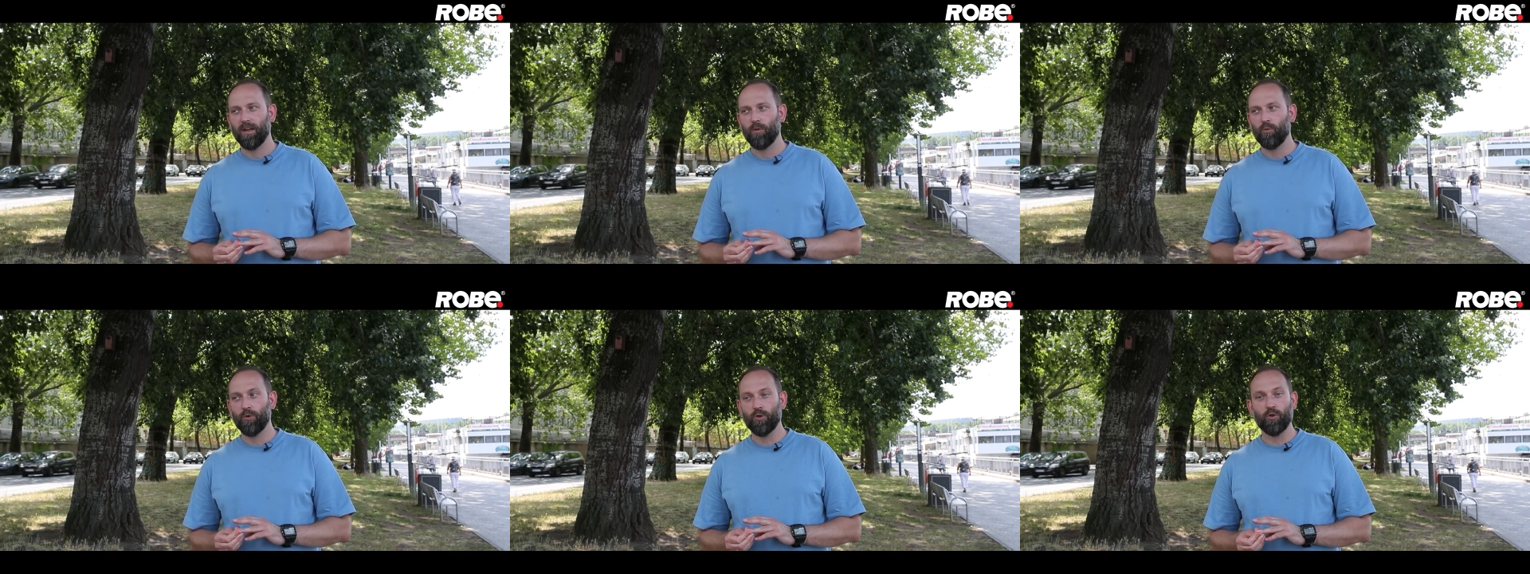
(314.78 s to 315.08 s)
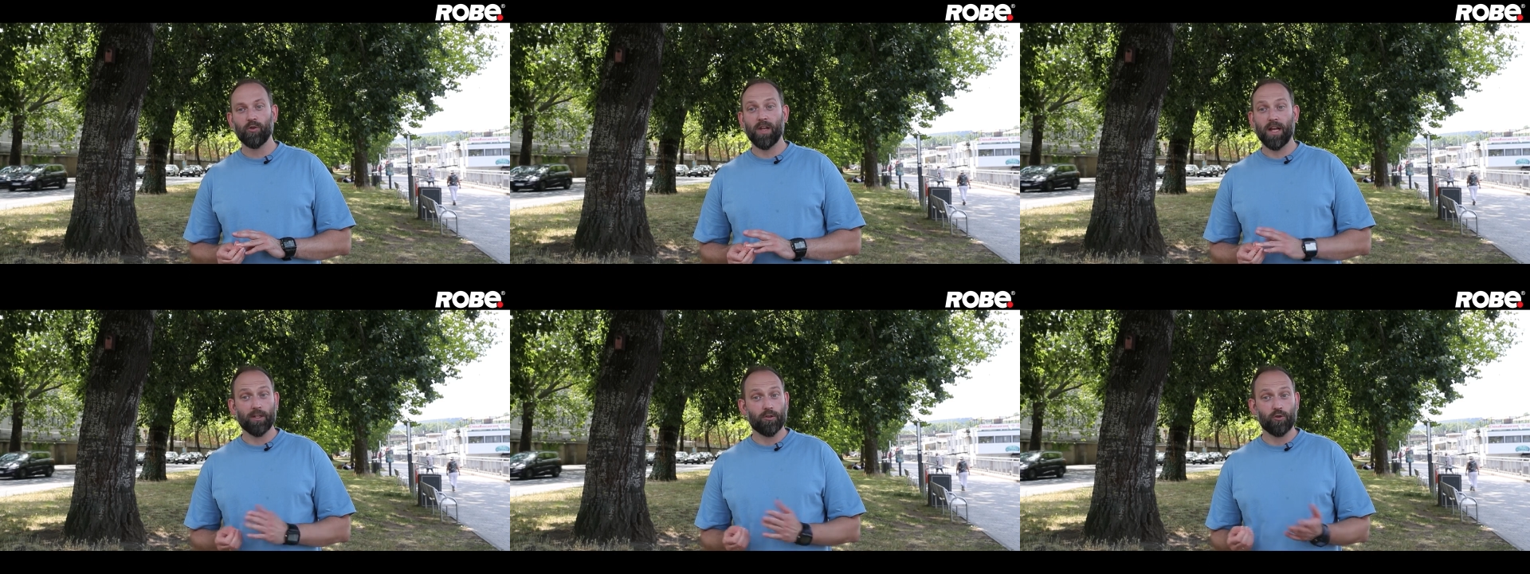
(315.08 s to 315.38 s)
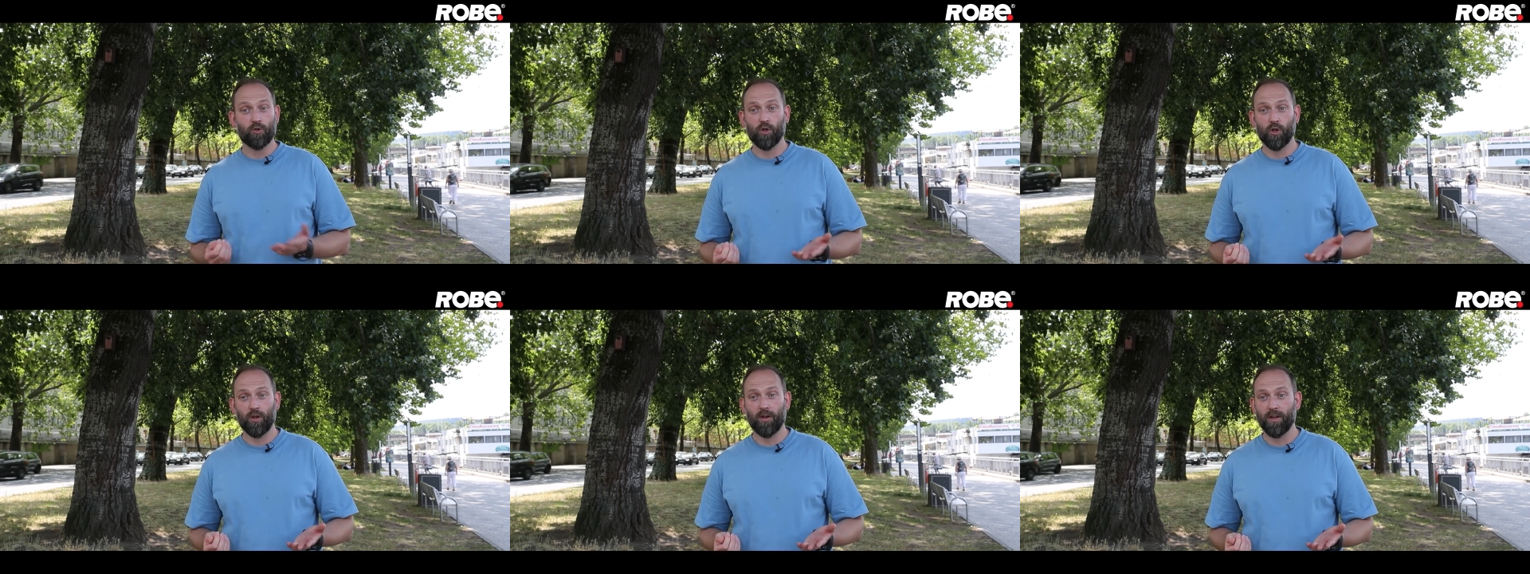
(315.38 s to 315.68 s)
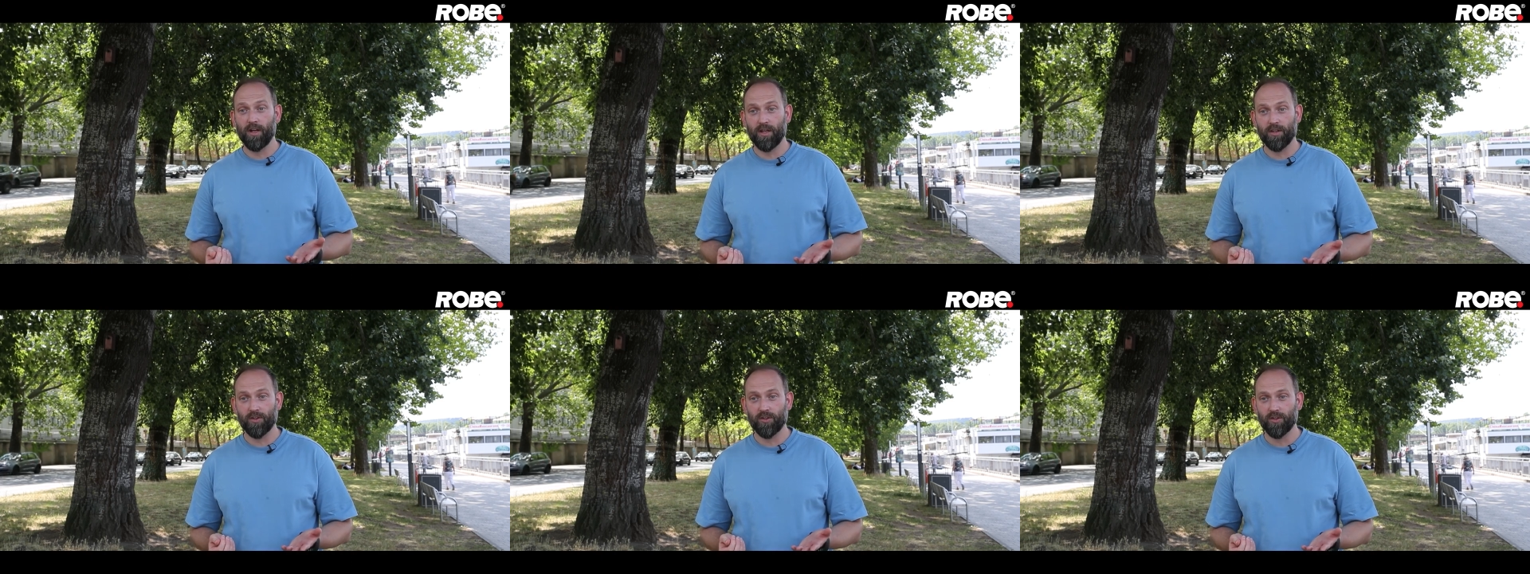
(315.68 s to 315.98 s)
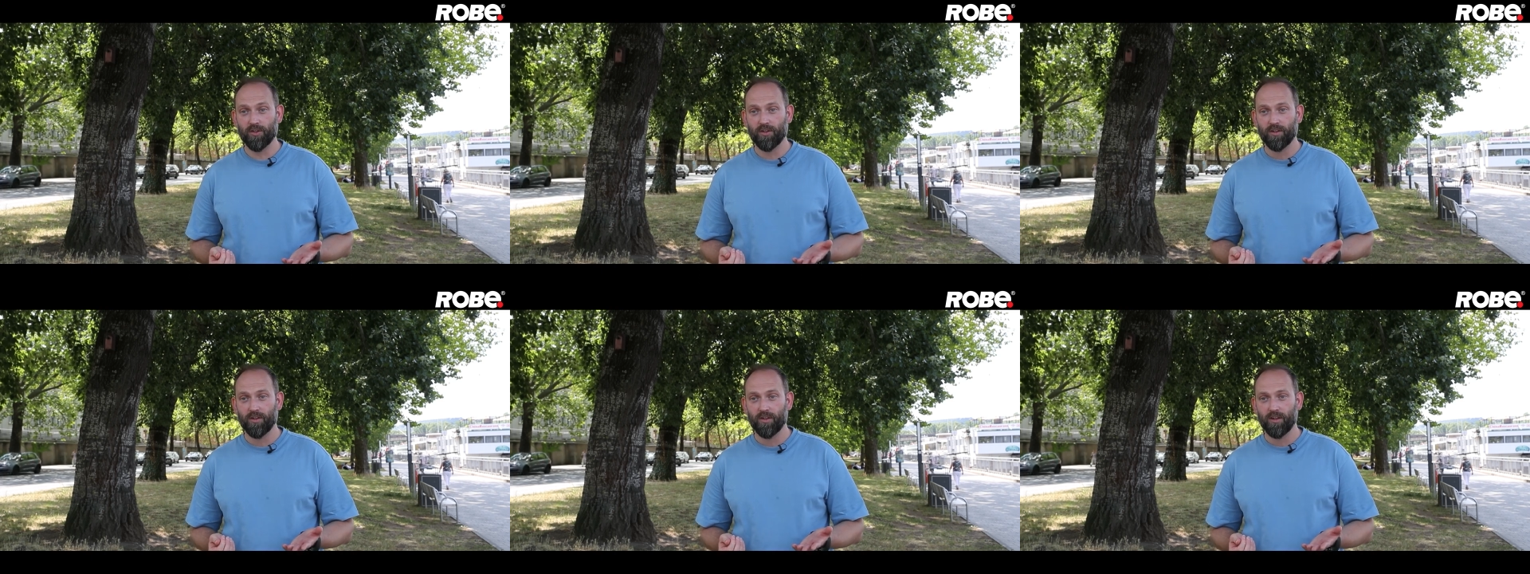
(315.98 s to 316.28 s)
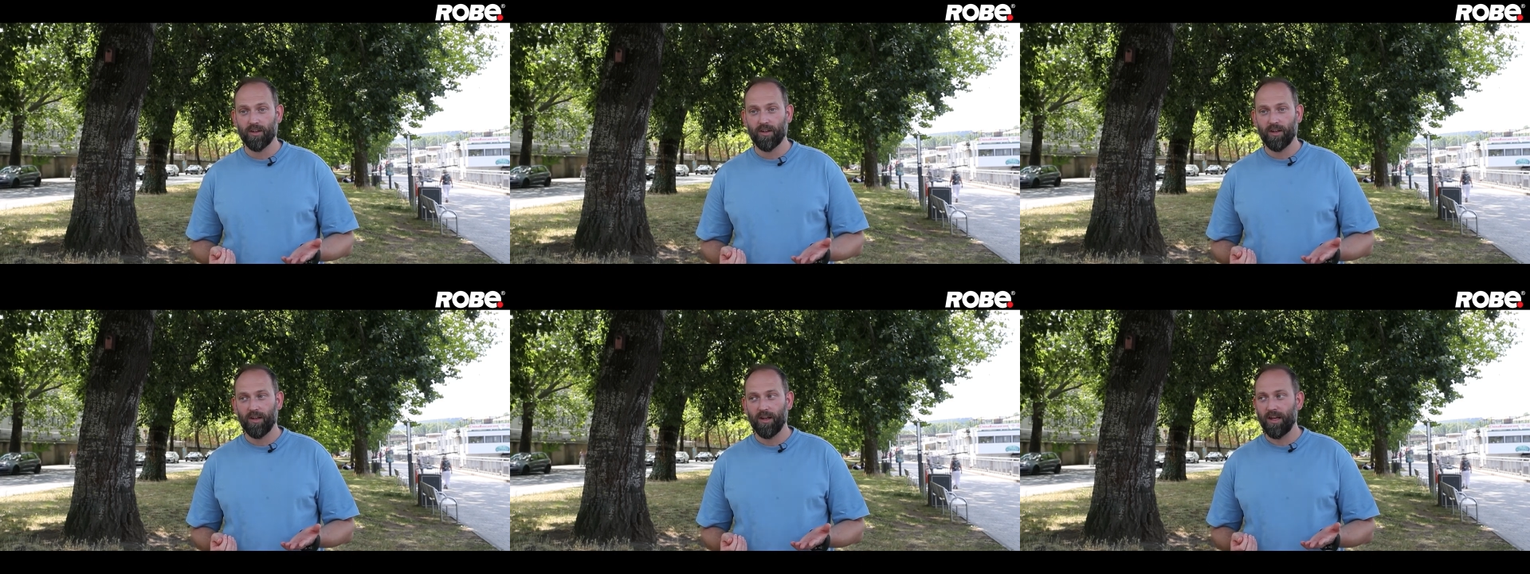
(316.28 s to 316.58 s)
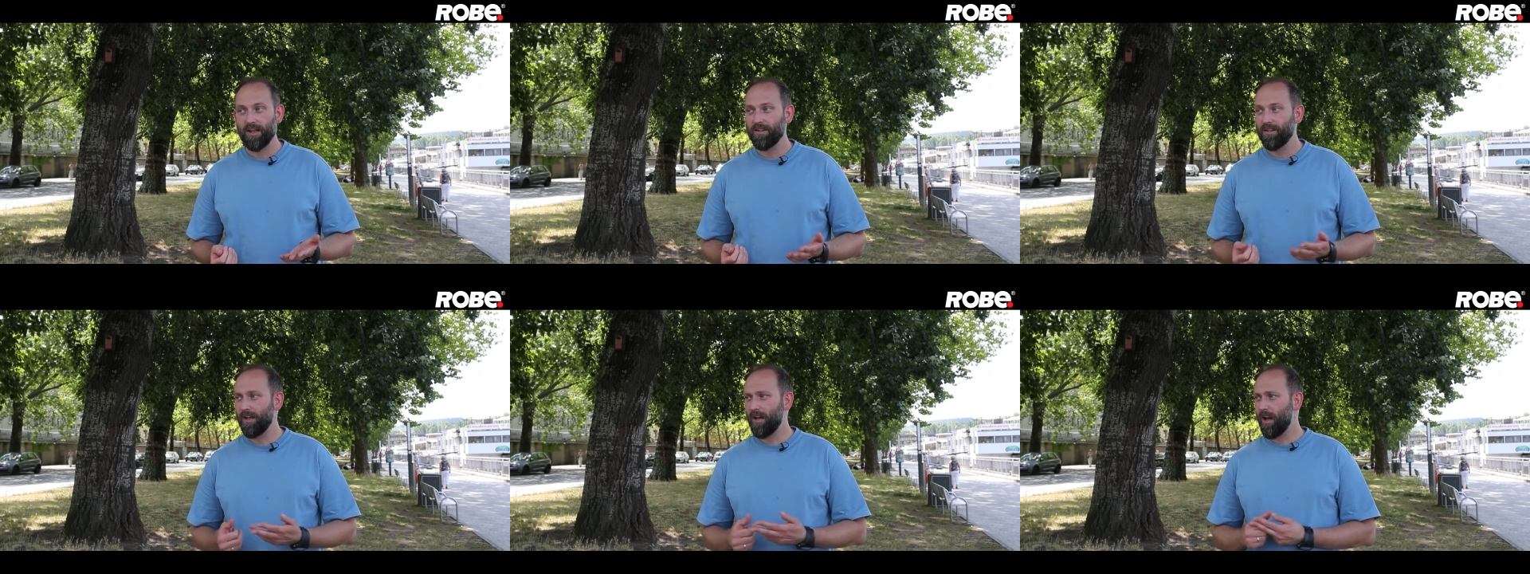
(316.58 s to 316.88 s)
Would you like to join us?
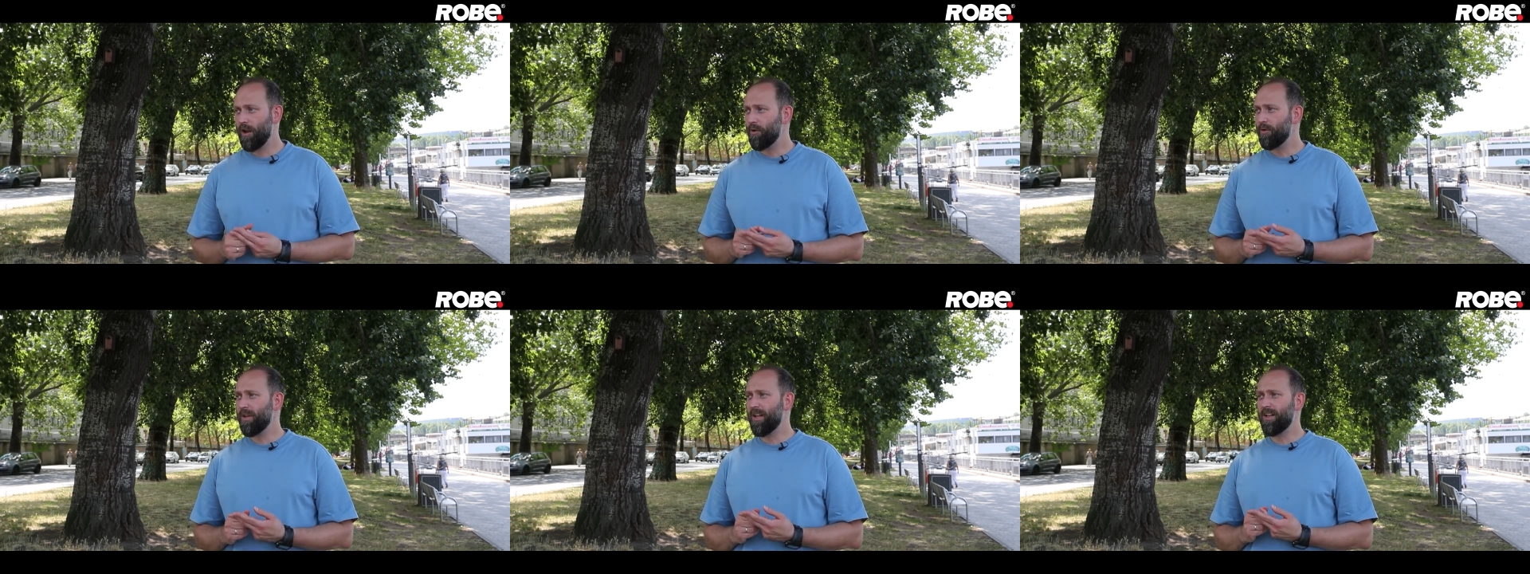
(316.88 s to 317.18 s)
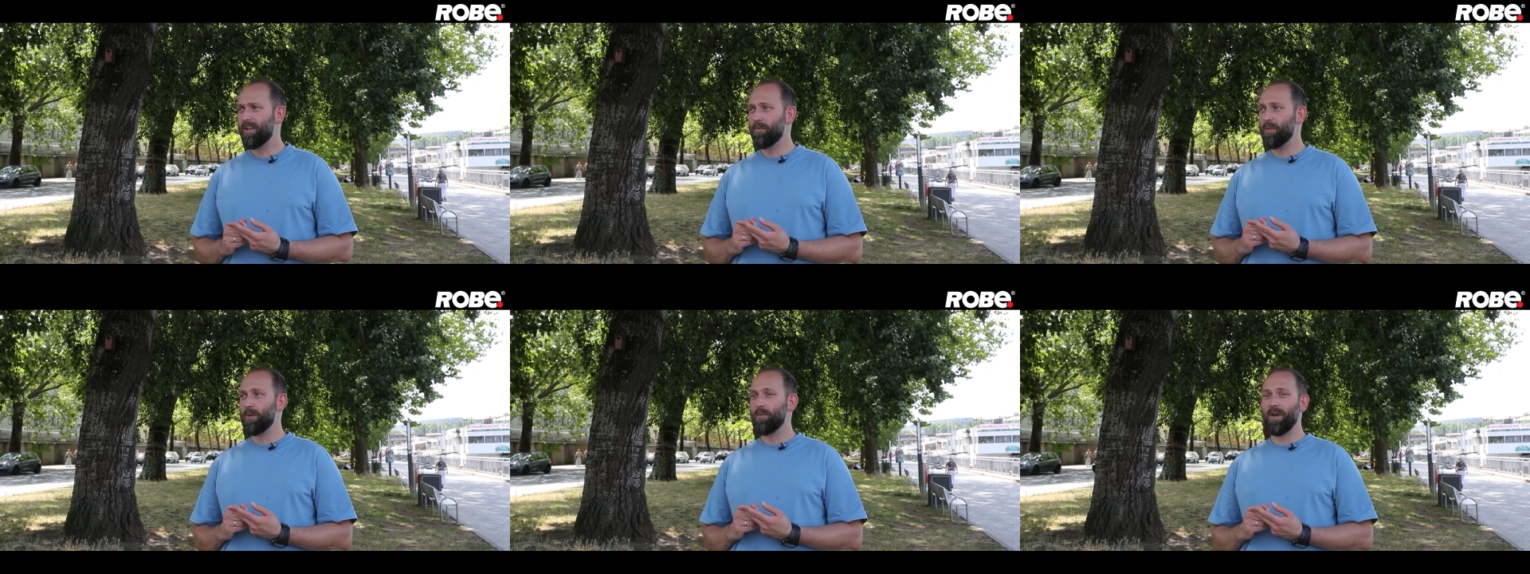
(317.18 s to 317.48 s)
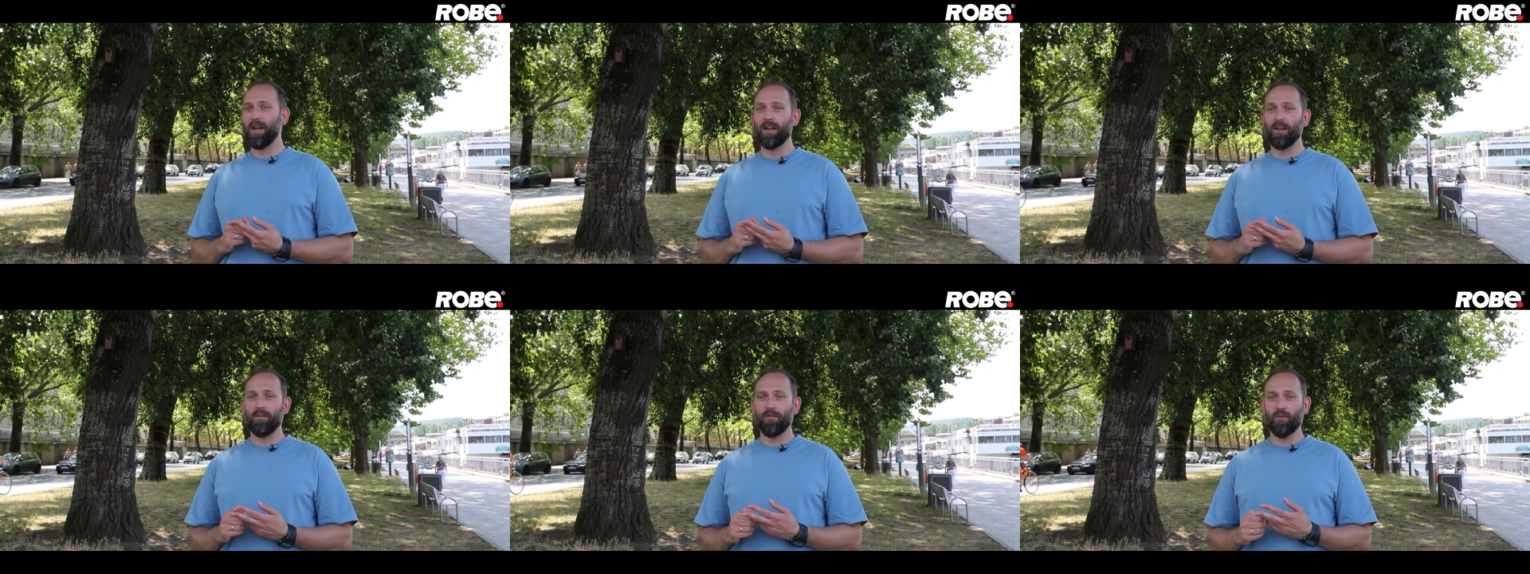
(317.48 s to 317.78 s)
I said, are you kidding me, man?